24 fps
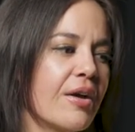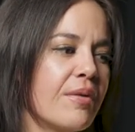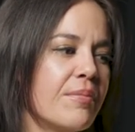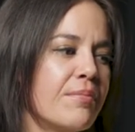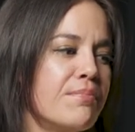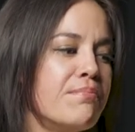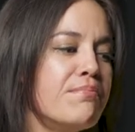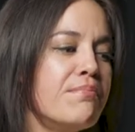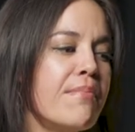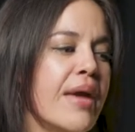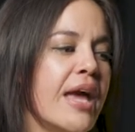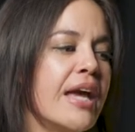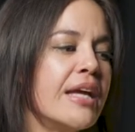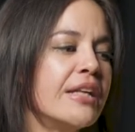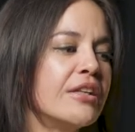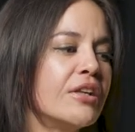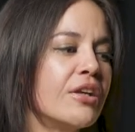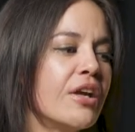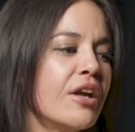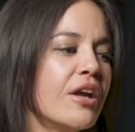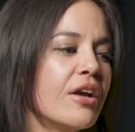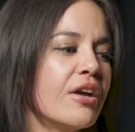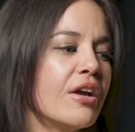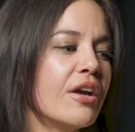men
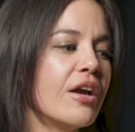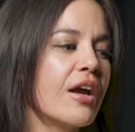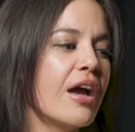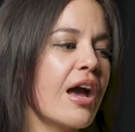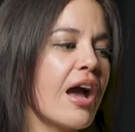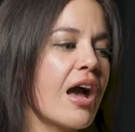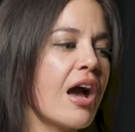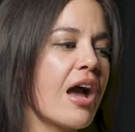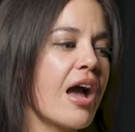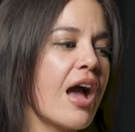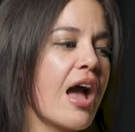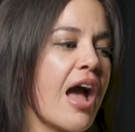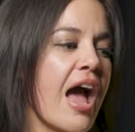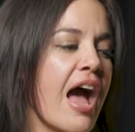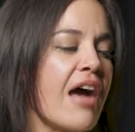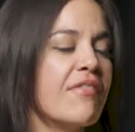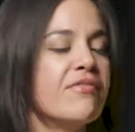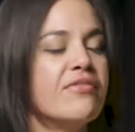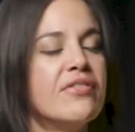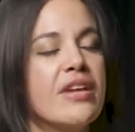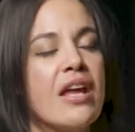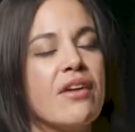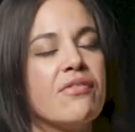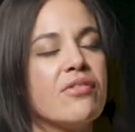
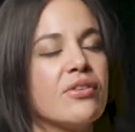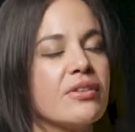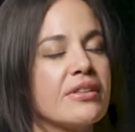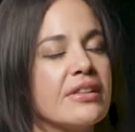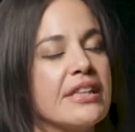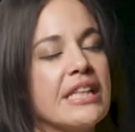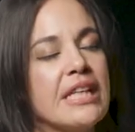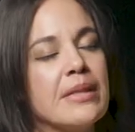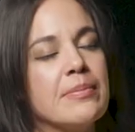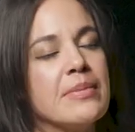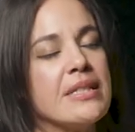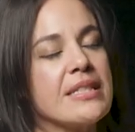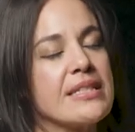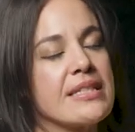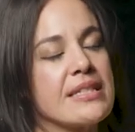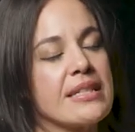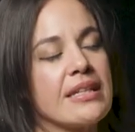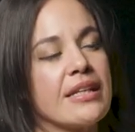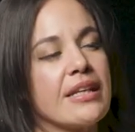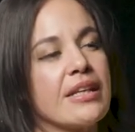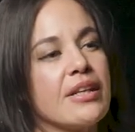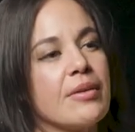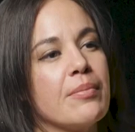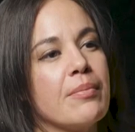have never
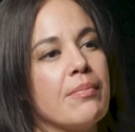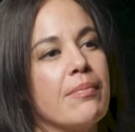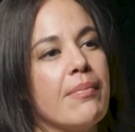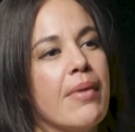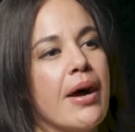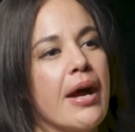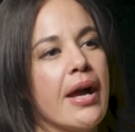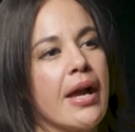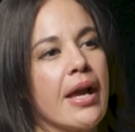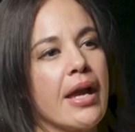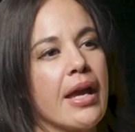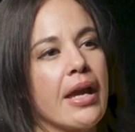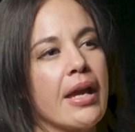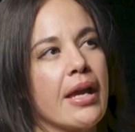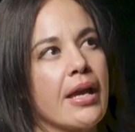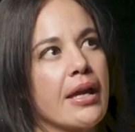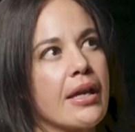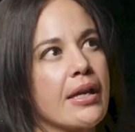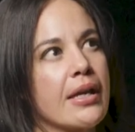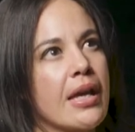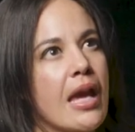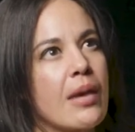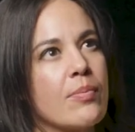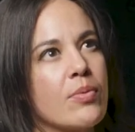limited my
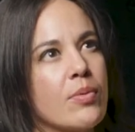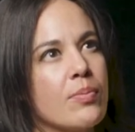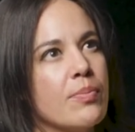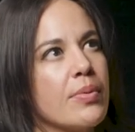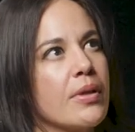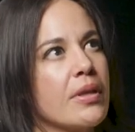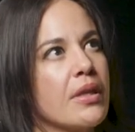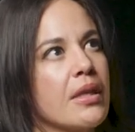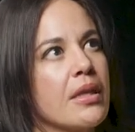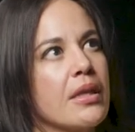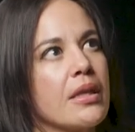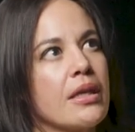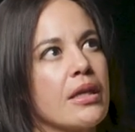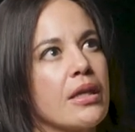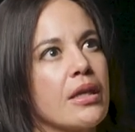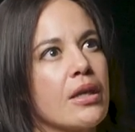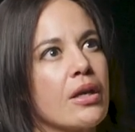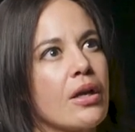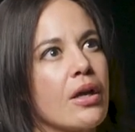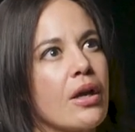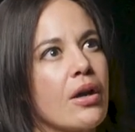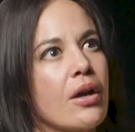capability